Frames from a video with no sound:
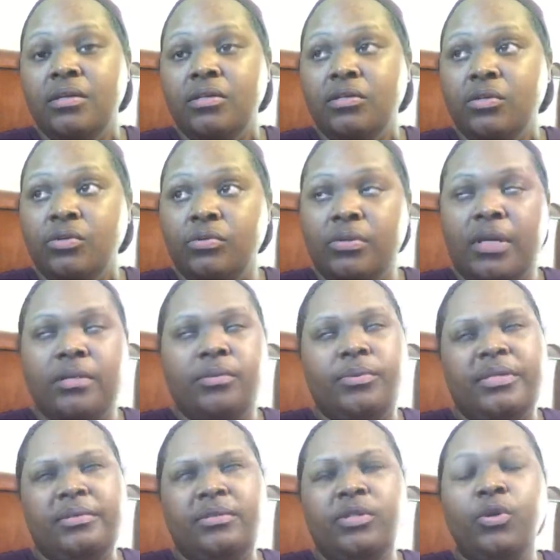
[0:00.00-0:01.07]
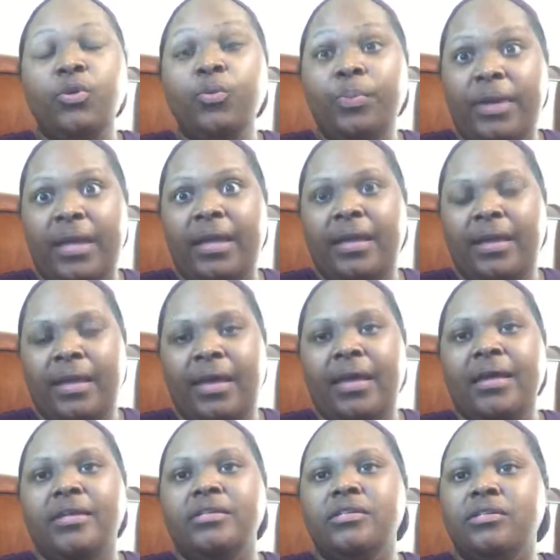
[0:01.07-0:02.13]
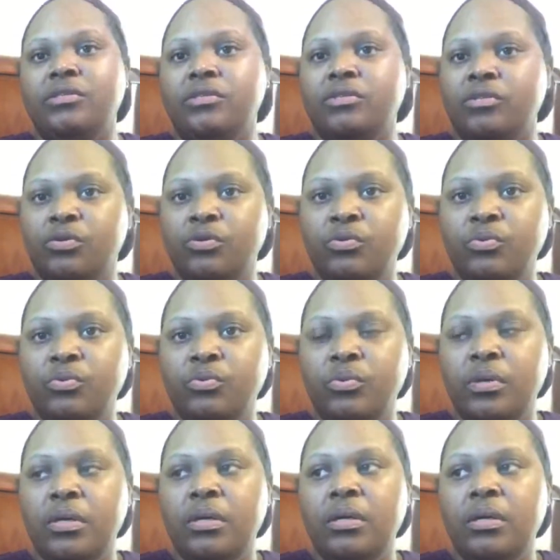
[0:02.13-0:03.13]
two pancakes, 2